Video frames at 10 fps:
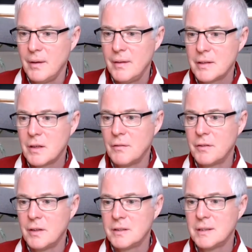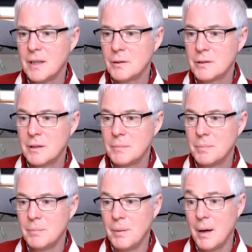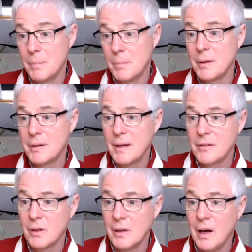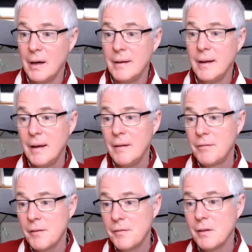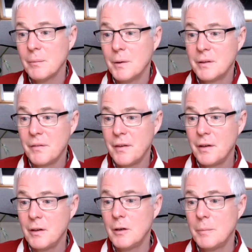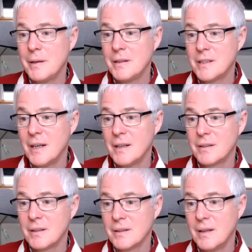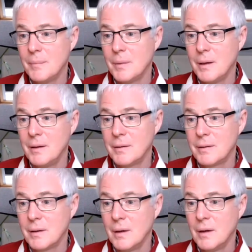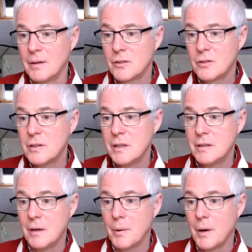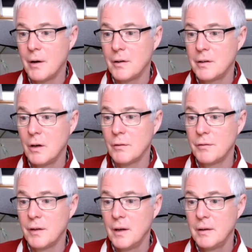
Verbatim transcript: this conference is hosted by the buddhist Centre Online in fulfillment of the european chairs assembly's strategic priority of